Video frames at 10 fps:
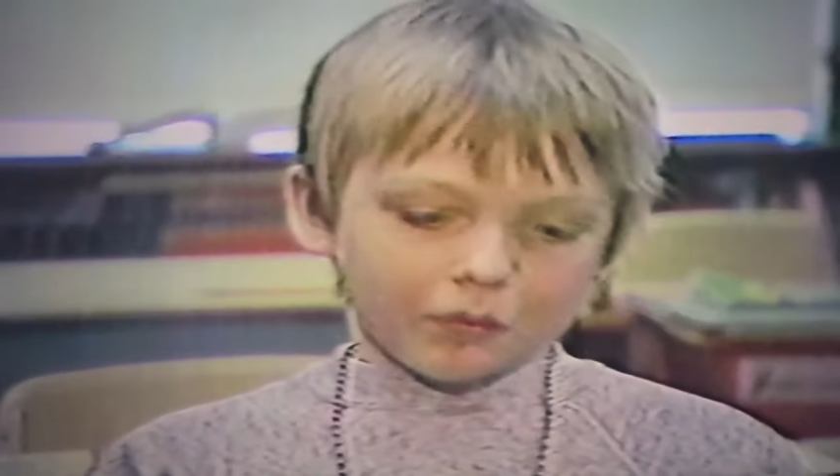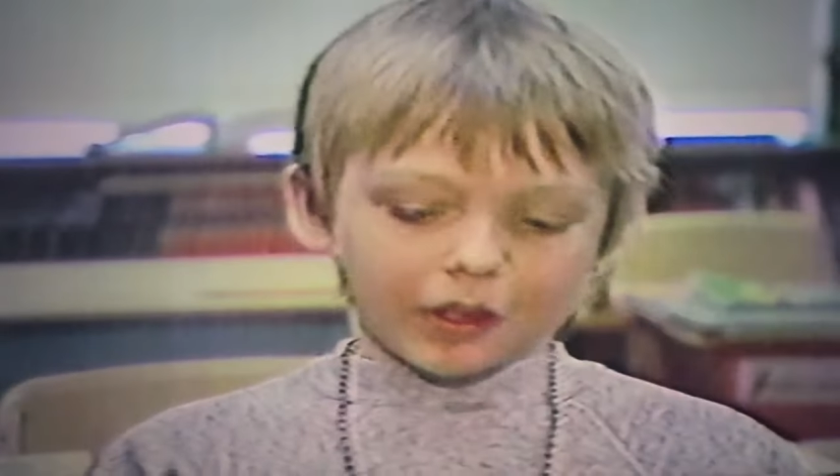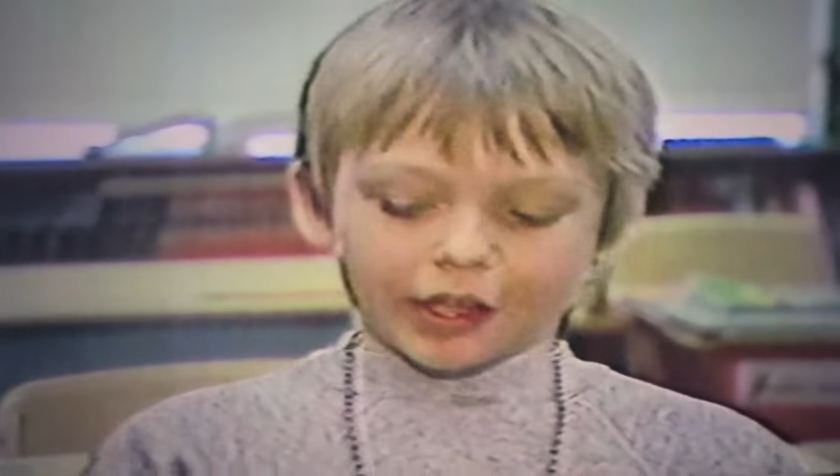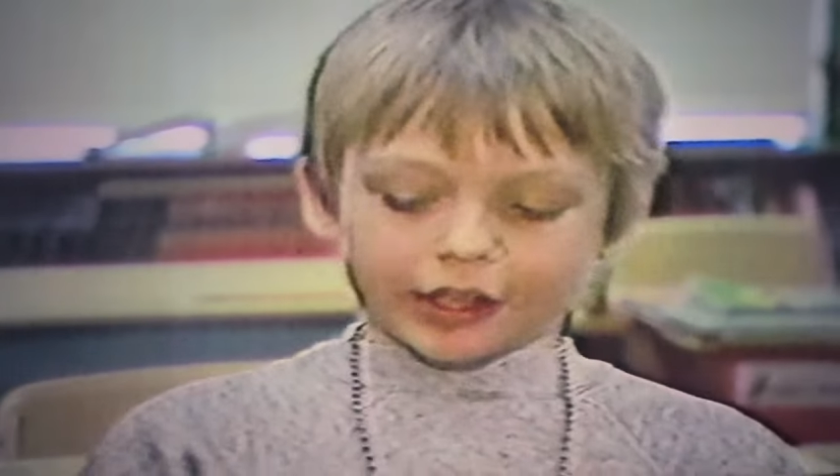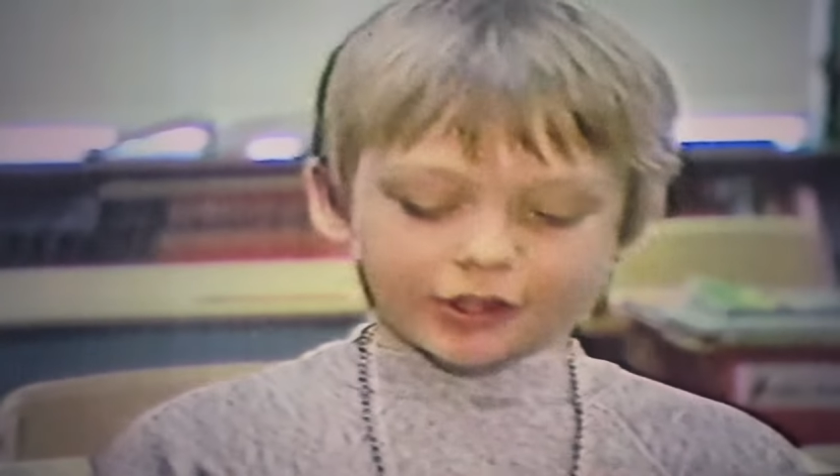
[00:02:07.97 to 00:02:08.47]

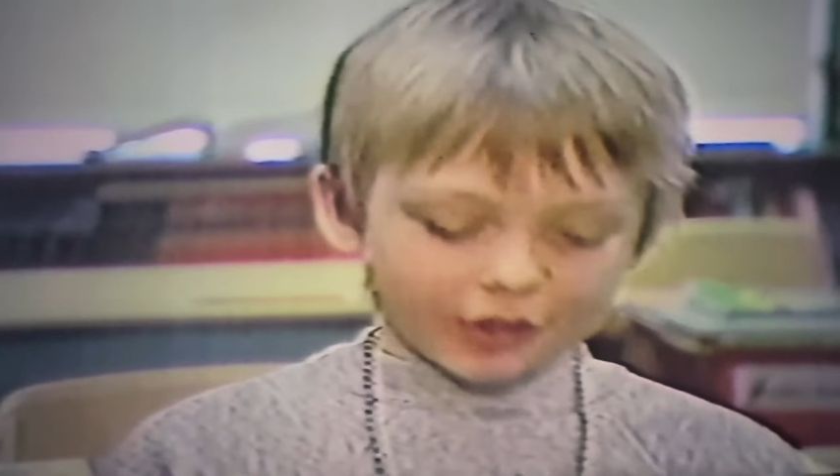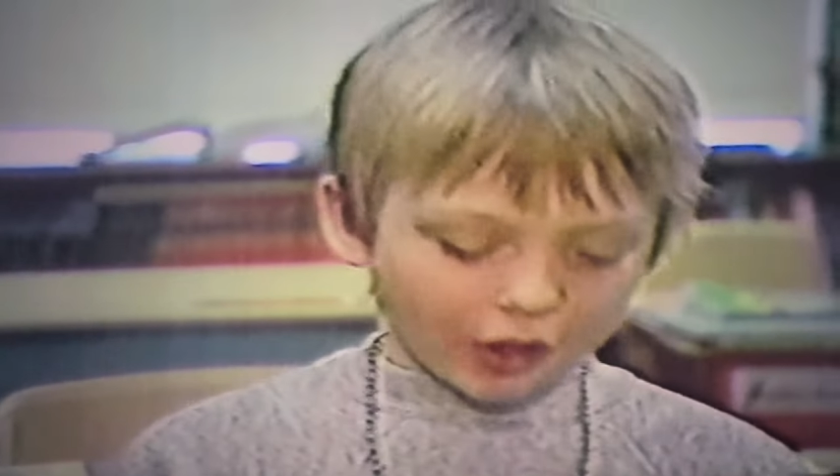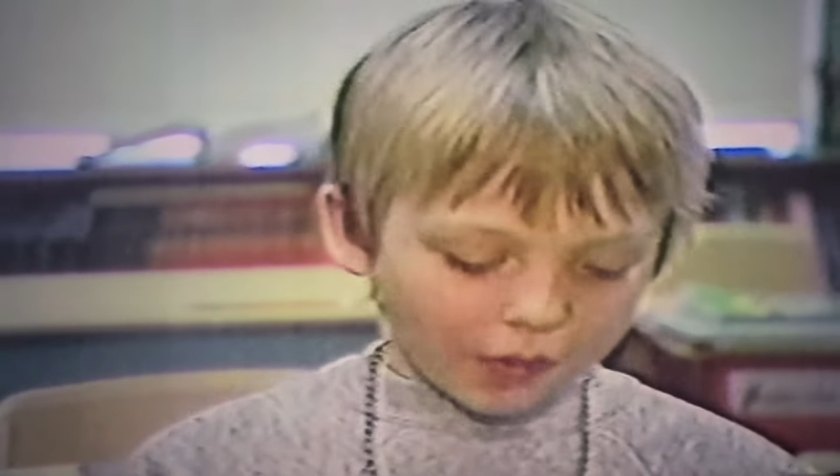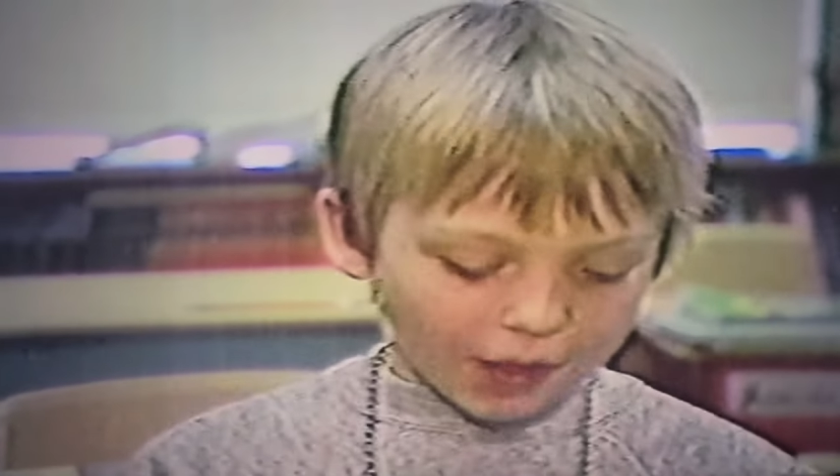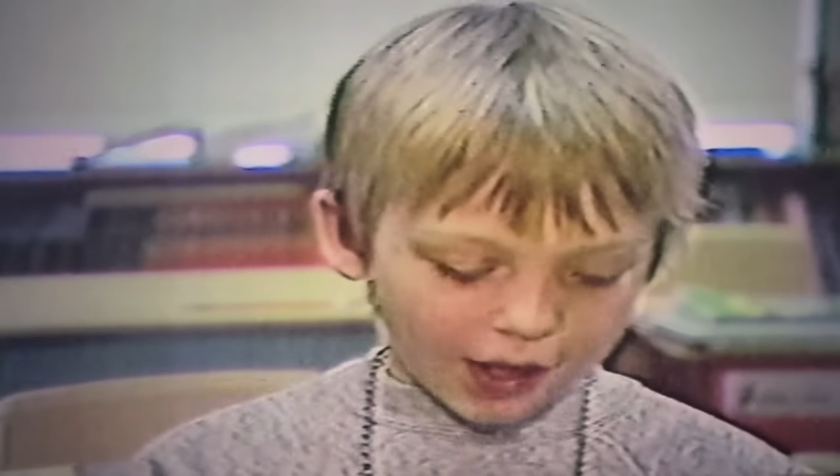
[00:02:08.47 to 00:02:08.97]
When I saw
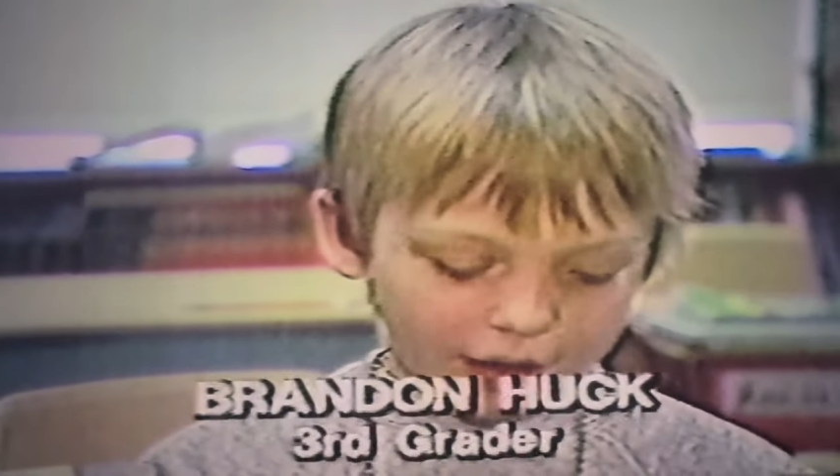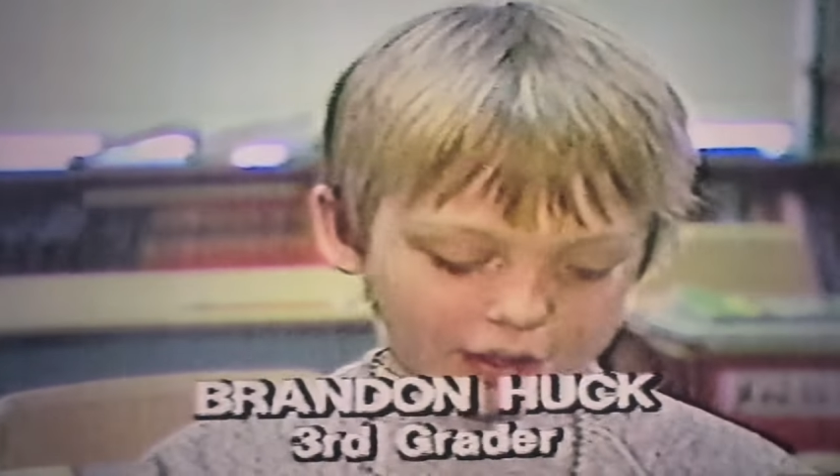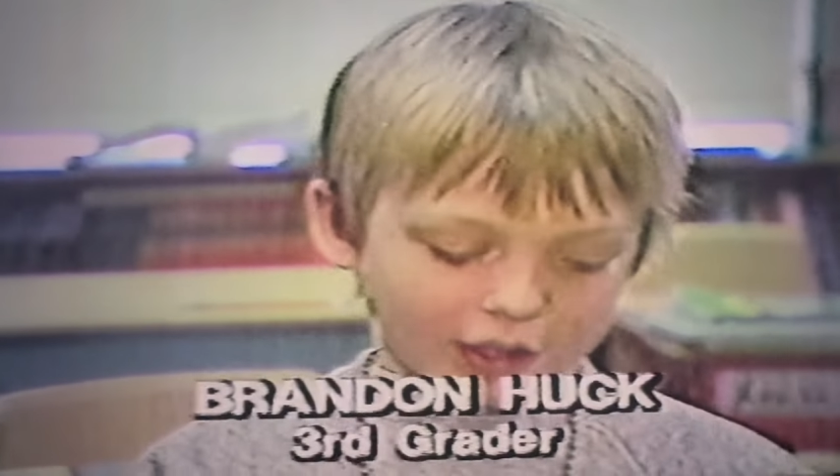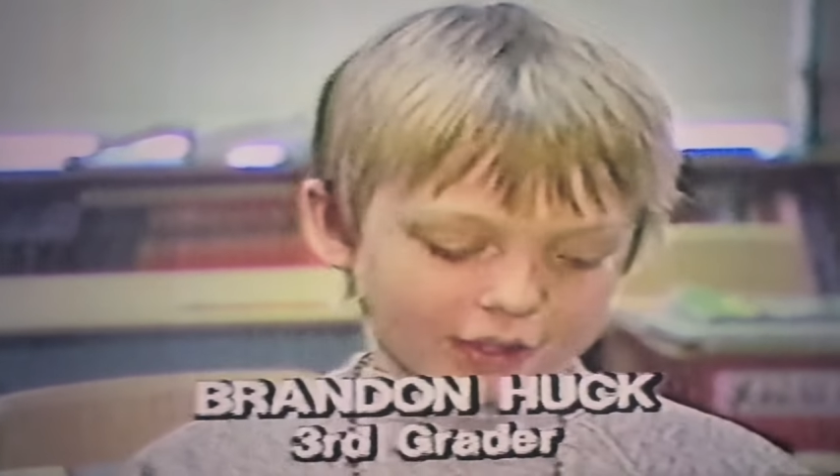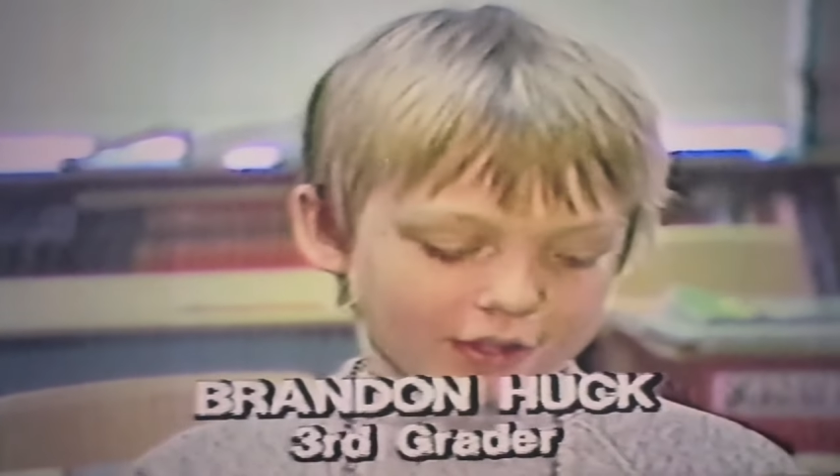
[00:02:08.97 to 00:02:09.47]
that,
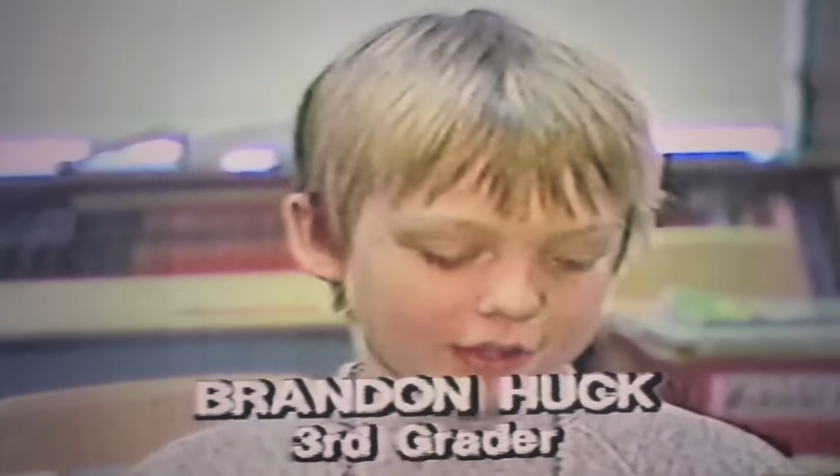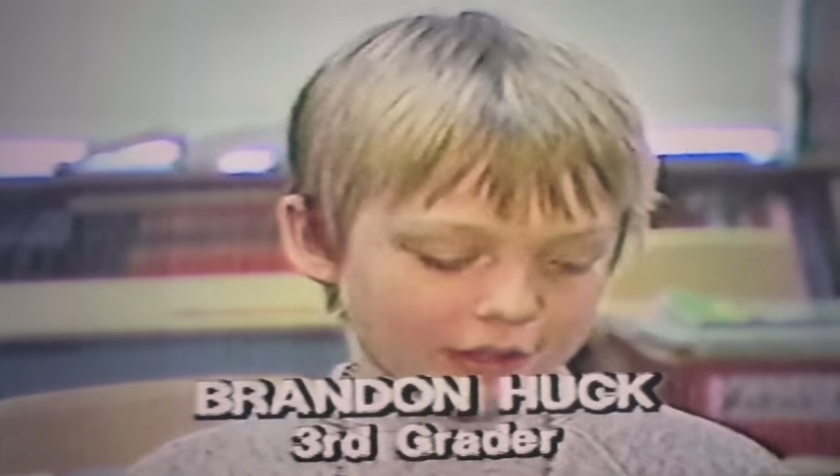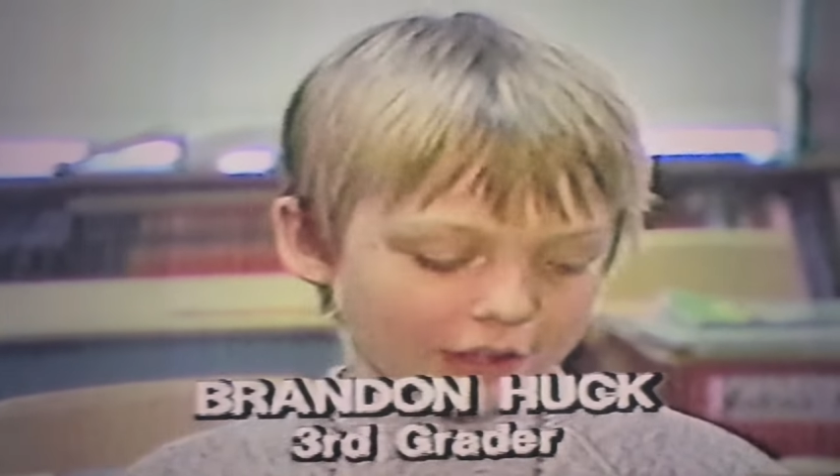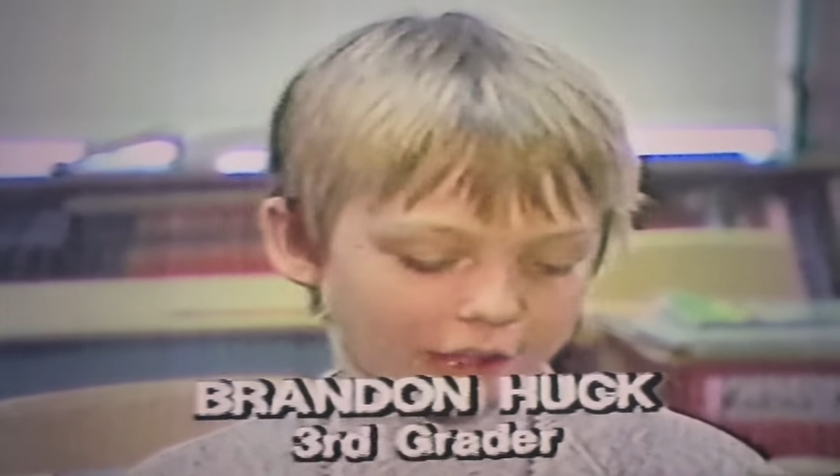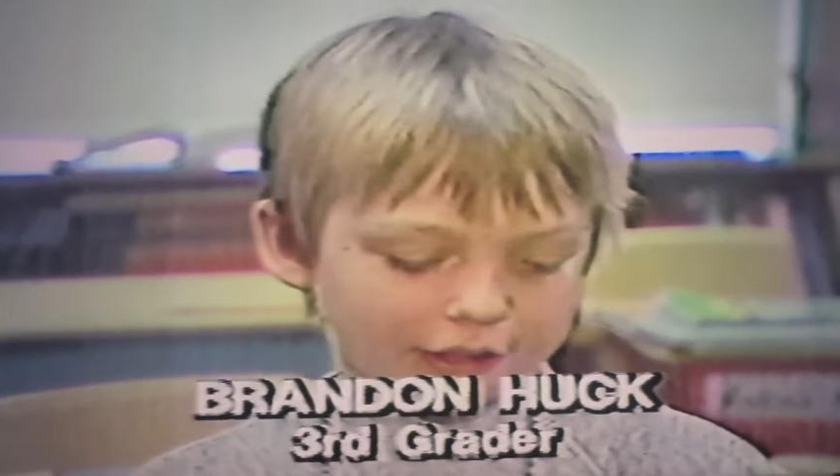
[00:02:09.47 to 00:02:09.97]
I, I